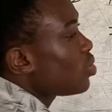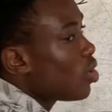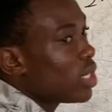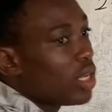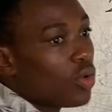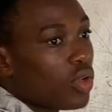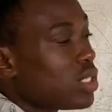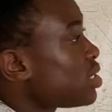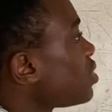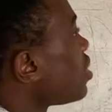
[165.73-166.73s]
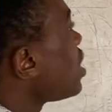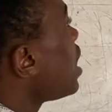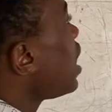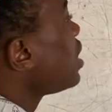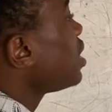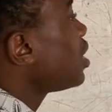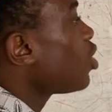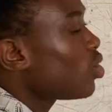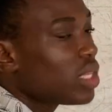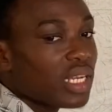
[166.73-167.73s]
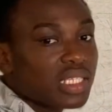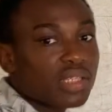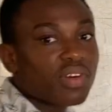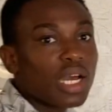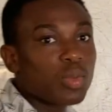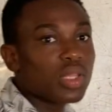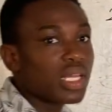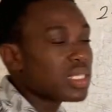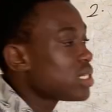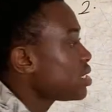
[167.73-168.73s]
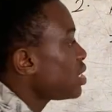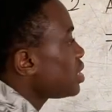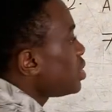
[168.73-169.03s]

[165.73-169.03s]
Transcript: or the not. And then the alternative hypothesis is